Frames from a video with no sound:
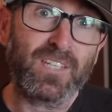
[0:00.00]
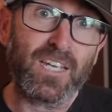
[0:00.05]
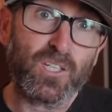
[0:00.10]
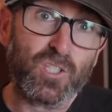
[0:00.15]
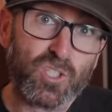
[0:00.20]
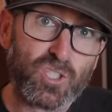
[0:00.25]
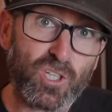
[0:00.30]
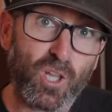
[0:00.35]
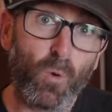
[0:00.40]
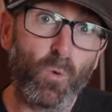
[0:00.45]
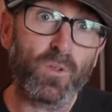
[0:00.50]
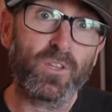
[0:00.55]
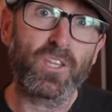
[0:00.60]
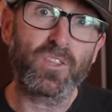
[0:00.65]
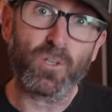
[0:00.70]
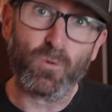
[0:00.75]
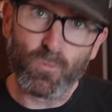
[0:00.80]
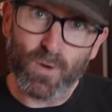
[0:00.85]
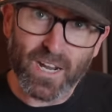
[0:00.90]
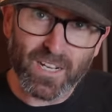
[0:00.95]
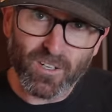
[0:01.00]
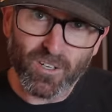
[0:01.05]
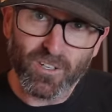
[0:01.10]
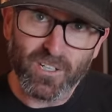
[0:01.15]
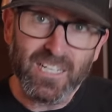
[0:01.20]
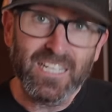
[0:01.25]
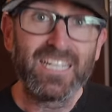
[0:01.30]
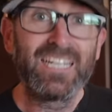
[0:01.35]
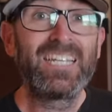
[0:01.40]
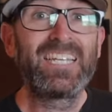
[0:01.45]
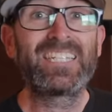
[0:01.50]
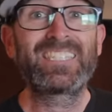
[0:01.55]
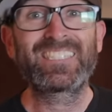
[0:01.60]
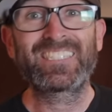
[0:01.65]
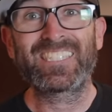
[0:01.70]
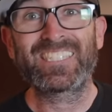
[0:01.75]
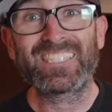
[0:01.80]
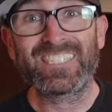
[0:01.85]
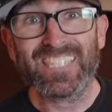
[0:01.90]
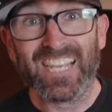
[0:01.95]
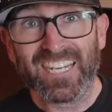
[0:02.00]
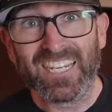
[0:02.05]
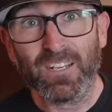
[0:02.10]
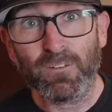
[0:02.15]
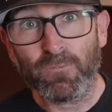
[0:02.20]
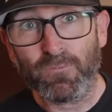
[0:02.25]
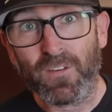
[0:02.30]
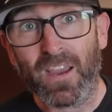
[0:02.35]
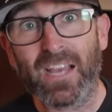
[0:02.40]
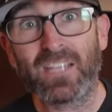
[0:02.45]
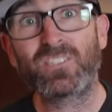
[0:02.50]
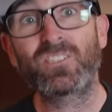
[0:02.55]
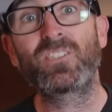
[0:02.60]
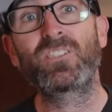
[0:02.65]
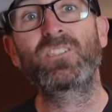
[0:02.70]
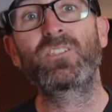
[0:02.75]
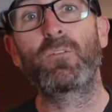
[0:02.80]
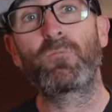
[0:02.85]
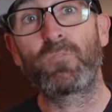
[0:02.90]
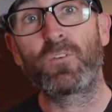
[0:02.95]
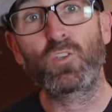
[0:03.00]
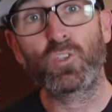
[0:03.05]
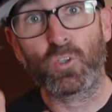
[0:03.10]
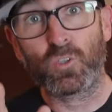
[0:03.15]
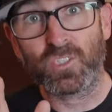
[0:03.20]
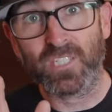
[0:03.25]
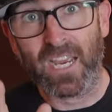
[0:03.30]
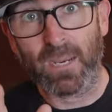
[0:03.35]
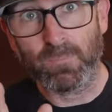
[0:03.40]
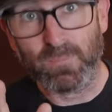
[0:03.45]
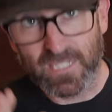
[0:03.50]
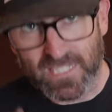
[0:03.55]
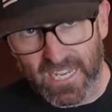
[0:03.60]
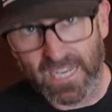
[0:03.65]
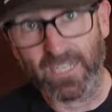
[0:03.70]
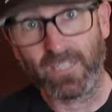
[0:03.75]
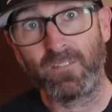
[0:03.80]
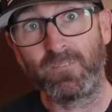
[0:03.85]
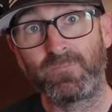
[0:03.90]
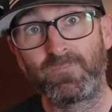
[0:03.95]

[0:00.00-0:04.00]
days slower than the record, it's the second fastest official time to date.